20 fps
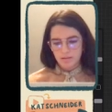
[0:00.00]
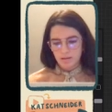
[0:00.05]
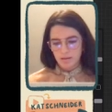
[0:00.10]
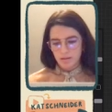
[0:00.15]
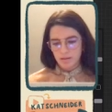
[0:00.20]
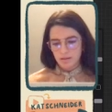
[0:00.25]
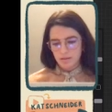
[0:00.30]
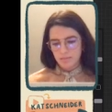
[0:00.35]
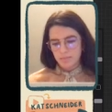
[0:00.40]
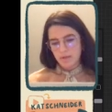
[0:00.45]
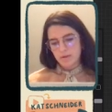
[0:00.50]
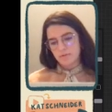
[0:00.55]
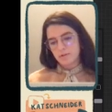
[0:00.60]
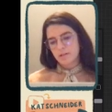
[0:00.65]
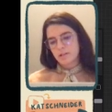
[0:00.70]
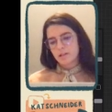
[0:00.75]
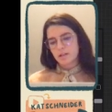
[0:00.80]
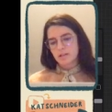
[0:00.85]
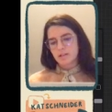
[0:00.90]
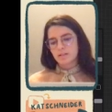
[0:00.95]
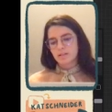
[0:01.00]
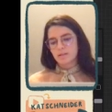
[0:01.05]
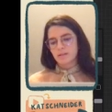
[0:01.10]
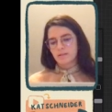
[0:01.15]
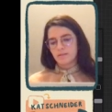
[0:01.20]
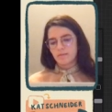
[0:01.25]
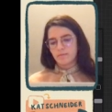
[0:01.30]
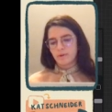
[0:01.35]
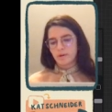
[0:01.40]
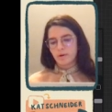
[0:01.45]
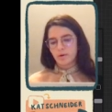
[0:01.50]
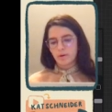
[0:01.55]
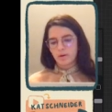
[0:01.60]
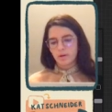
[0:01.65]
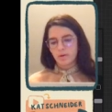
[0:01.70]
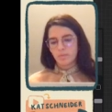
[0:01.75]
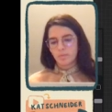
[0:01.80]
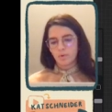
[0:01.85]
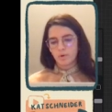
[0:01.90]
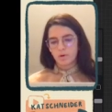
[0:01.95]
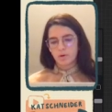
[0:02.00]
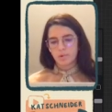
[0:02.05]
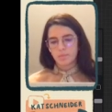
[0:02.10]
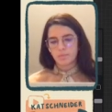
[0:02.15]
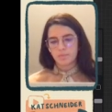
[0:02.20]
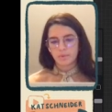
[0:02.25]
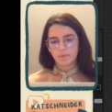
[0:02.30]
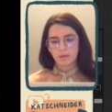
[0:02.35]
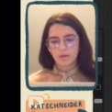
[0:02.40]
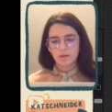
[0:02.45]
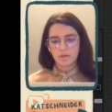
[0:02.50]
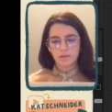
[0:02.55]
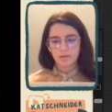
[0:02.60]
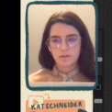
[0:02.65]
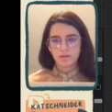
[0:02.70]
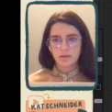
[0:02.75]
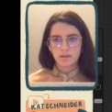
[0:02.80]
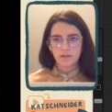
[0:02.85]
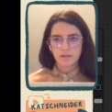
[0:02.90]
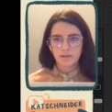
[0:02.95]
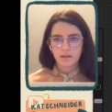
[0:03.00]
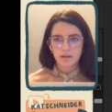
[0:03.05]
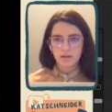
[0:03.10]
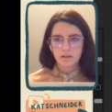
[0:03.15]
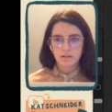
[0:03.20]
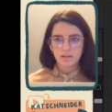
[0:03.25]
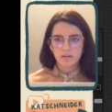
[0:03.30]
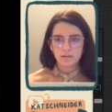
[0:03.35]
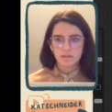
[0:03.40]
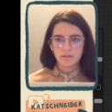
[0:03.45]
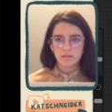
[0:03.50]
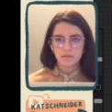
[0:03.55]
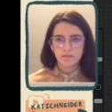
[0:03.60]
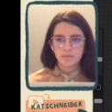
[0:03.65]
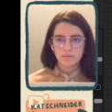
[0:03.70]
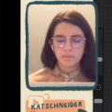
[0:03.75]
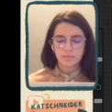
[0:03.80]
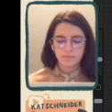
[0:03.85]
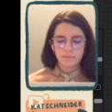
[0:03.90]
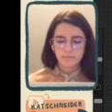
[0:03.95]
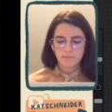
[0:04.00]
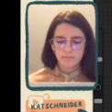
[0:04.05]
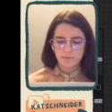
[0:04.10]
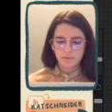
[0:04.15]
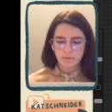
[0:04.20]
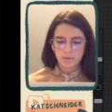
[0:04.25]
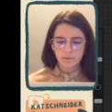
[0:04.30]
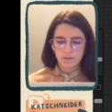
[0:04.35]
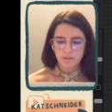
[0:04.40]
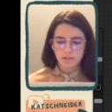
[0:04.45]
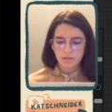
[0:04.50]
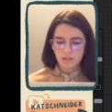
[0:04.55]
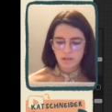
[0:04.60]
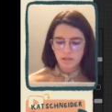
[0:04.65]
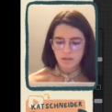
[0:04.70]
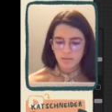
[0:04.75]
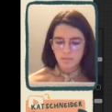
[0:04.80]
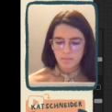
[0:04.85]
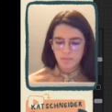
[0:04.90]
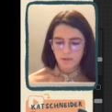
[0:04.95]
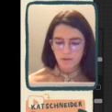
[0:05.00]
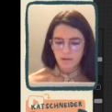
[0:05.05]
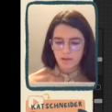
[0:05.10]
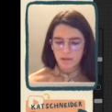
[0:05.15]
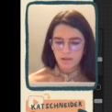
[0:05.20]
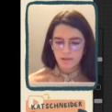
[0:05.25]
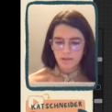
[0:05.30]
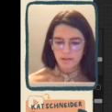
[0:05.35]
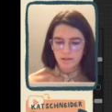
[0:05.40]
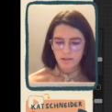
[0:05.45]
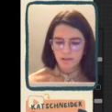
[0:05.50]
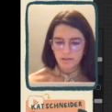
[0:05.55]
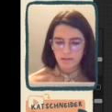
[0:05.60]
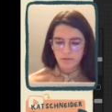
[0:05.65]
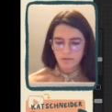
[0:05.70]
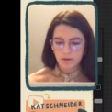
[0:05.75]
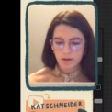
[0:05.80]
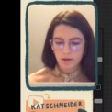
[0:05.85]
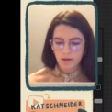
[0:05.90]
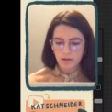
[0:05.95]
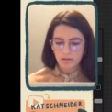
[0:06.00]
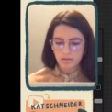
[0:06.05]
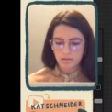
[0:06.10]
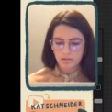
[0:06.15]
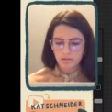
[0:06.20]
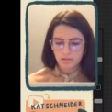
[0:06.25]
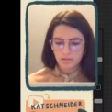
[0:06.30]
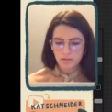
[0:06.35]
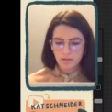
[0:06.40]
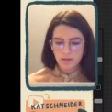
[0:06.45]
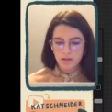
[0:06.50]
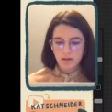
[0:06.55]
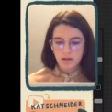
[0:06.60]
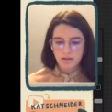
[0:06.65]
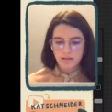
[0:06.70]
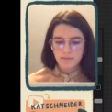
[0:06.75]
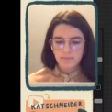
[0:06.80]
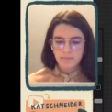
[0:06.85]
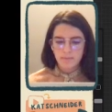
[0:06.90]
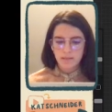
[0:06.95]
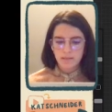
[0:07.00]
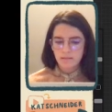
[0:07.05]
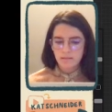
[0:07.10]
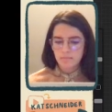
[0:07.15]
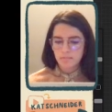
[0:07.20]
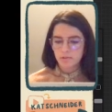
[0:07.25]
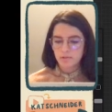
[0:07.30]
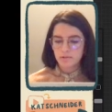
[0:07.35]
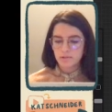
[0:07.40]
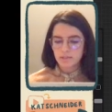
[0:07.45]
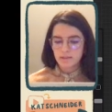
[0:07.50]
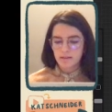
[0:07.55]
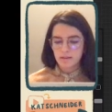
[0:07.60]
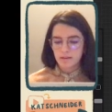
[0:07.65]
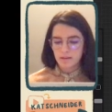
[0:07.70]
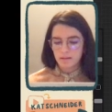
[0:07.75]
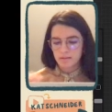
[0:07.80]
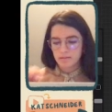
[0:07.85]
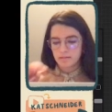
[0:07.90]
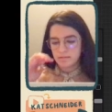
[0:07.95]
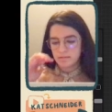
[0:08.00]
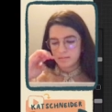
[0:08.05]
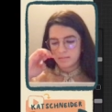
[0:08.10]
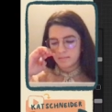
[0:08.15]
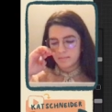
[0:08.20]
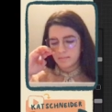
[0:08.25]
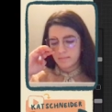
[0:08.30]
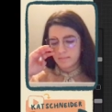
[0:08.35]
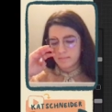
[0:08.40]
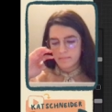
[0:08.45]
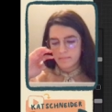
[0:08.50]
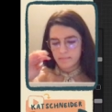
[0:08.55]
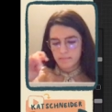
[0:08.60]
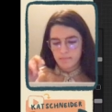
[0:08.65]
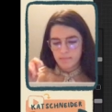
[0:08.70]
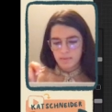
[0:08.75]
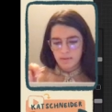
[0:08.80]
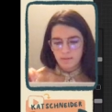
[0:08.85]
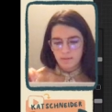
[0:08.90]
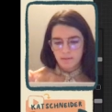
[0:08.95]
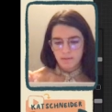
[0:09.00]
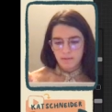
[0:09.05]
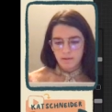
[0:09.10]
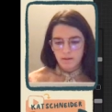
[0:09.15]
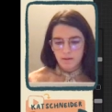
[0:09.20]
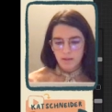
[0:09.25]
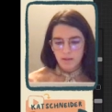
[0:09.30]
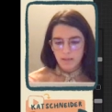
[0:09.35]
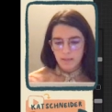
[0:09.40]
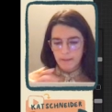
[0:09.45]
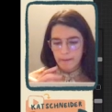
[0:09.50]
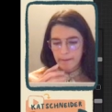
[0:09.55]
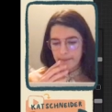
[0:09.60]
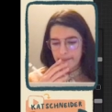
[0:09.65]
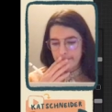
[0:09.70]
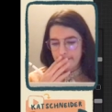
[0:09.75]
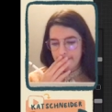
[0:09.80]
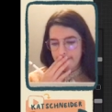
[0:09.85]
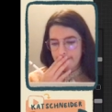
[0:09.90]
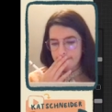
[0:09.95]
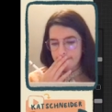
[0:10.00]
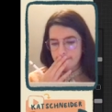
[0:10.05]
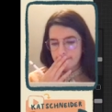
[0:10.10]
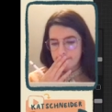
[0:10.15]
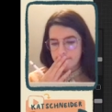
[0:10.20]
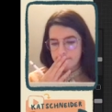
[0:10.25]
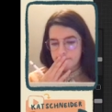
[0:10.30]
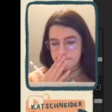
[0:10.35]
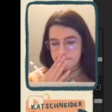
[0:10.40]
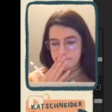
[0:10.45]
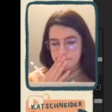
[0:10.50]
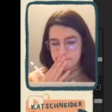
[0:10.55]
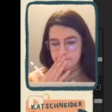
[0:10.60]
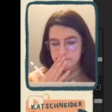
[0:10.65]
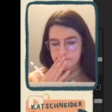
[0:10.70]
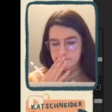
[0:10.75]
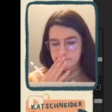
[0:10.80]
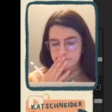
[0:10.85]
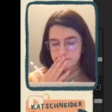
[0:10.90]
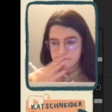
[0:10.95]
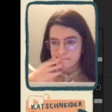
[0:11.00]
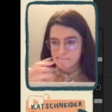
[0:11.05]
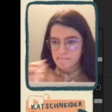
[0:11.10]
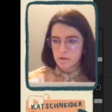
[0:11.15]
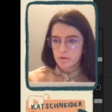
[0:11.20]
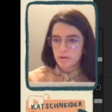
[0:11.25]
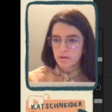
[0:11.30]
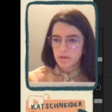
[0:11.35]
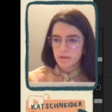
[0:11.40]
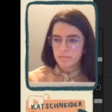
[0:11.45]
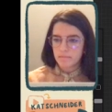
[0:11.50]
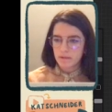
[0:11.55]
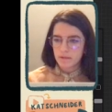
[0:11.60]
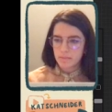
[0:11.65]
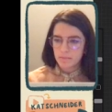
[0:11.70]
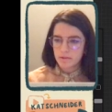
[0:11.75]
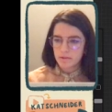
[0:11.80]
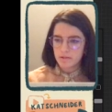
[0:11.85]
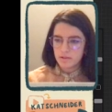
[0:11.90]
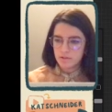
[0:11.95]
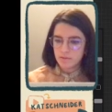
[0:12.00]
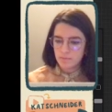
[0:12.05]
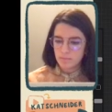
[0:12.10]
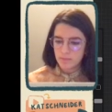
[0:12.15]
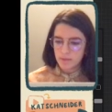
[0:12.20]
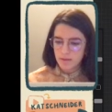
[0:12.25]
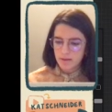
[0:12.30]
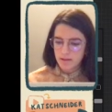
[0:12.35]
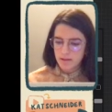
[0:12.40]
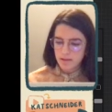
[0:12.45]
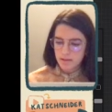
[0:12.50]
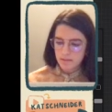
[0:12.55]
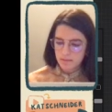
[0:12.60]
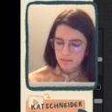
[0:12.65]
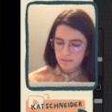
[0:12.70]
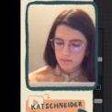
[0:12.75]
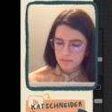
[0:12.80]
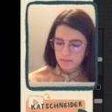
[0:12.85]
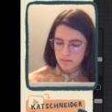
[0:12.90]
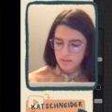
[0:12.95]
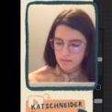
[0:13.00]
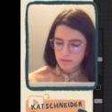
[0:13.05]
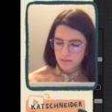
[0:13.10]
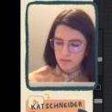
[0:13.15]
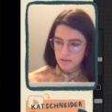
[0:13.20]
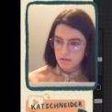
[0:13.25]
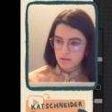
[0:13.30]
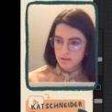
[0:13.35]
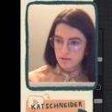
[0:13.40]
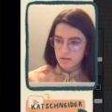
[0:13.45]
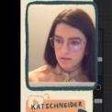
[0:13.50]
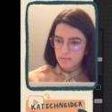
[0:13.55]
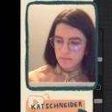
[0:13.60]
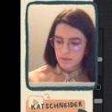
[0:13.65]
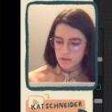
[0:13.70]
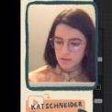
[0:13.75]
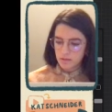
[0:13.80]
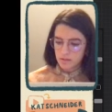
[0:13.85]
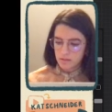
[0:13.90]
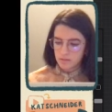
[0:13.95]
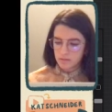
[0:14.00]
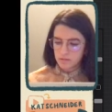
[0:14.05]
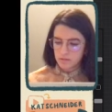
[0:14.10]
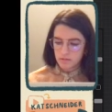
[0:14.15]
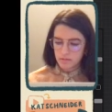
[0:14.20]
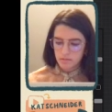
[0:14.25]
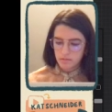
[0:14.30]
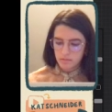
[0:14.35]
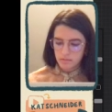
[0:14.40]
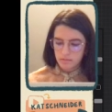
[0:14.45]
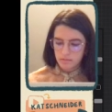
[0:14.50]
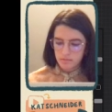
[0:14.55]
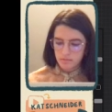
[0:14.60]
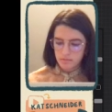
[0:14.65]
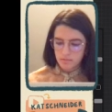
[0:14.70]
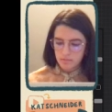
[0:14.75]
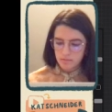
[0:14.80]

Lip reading: Everything is very warm colored and kind of orangey, but I think that's okay because it makes the blue stand out. Okay, I'm gonna do my little